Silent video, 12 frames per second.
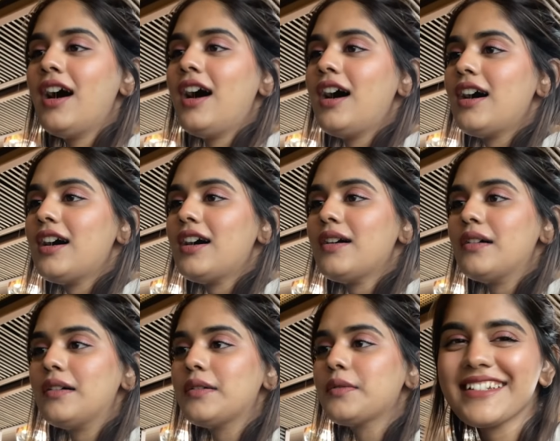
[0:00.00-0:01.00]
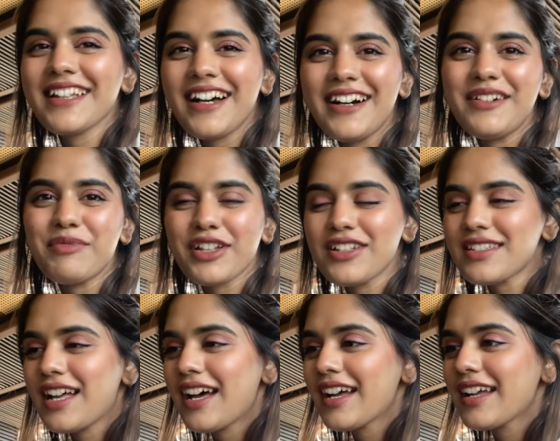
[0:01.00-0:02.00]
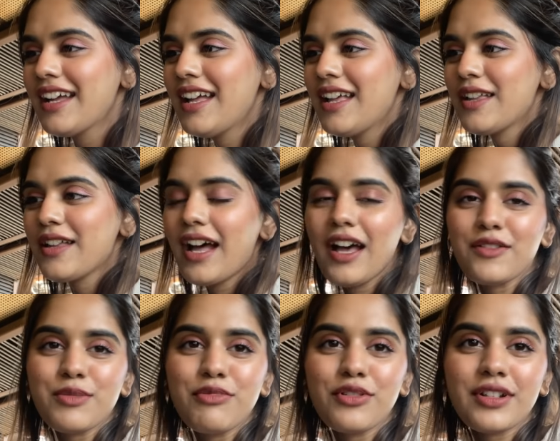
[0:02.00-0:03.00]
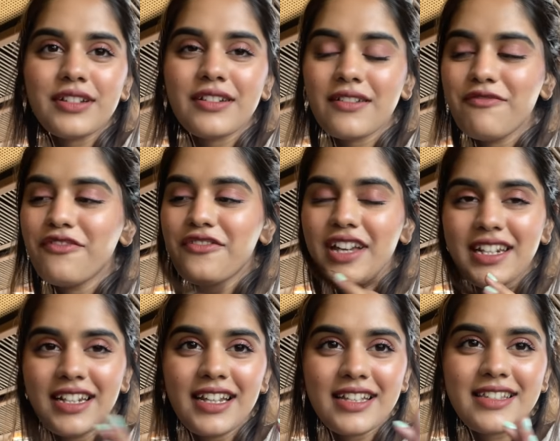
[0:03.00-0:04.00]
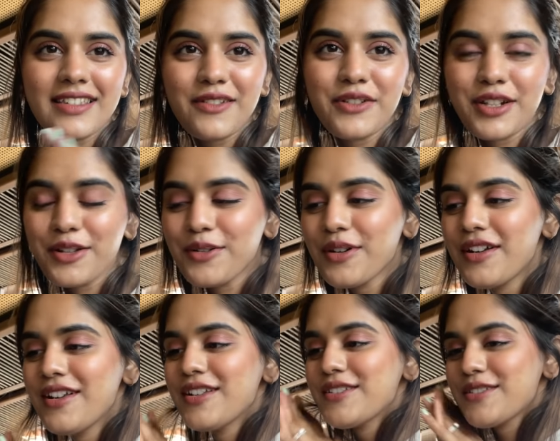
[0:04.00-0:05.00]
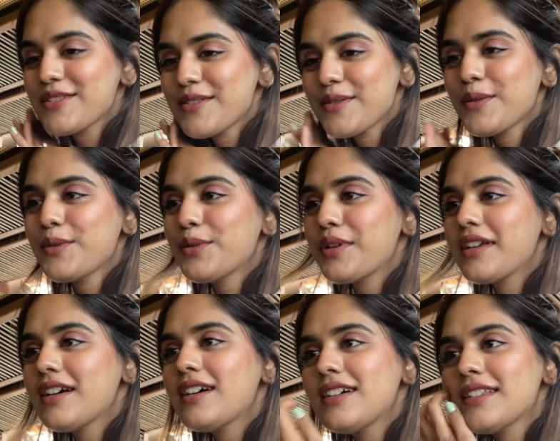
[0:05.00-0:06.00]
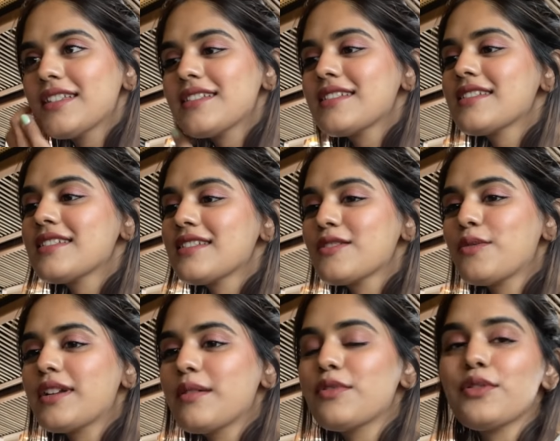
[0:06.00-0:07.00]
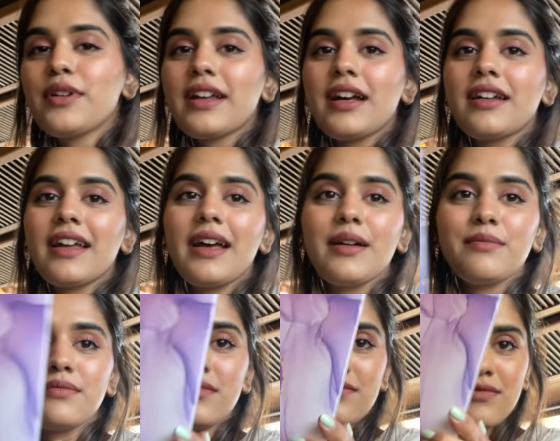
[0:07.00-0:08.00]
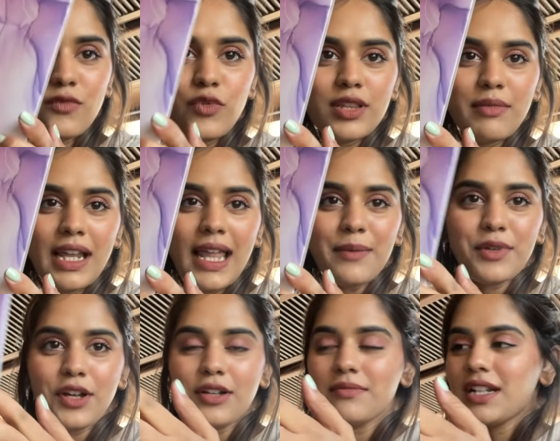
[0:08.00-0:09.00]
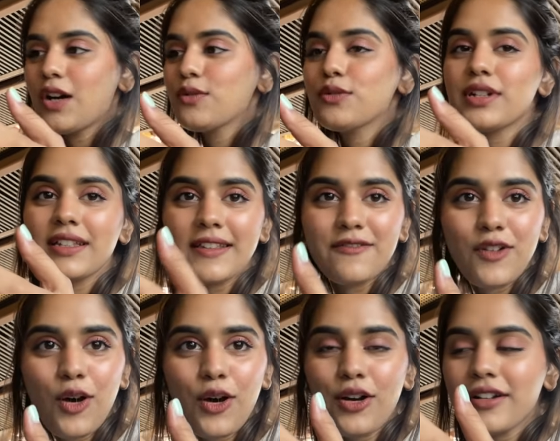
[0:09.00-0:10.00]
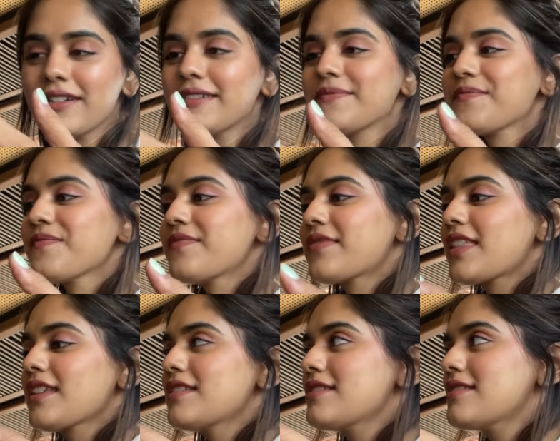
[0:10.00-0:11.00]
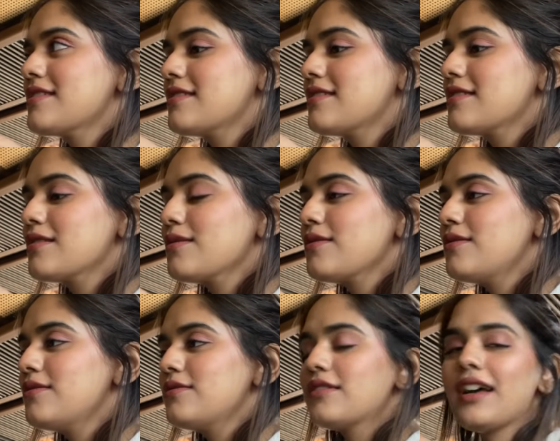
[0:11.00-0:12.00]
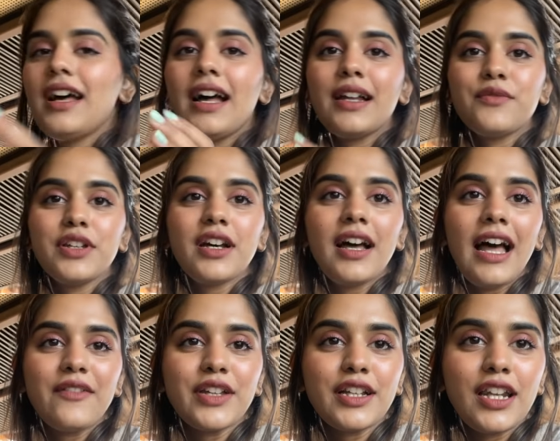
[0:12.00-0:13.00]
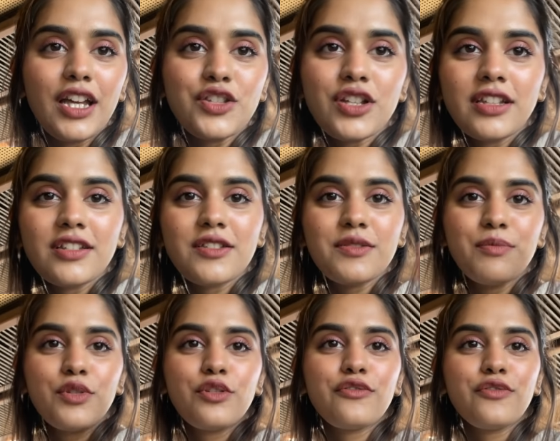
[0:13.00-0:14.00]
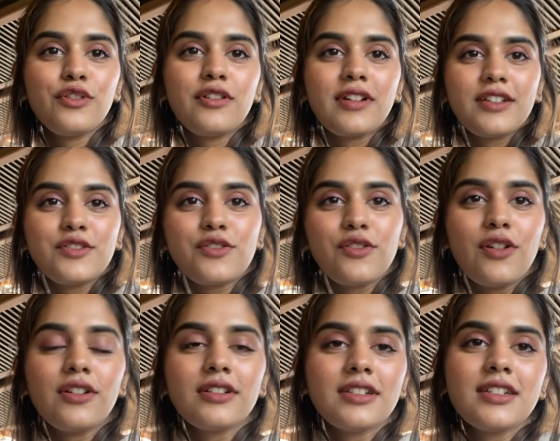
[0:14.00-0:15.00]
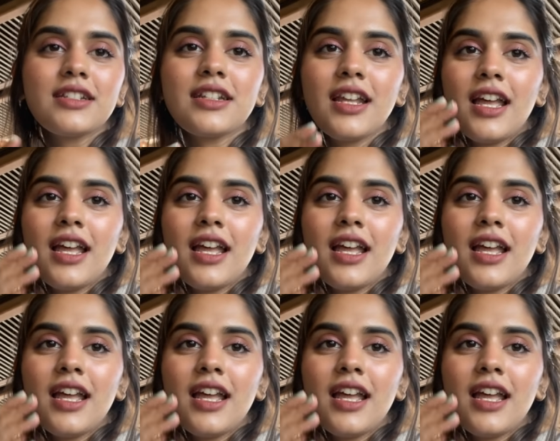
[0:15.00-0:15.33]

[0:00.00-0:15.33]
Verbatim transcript: uh, yeah because i have spoken very less in the video so yeah this is what i'm doing i am with my laptop downloading the vlog so and we are having lunch at this beautiful restaurant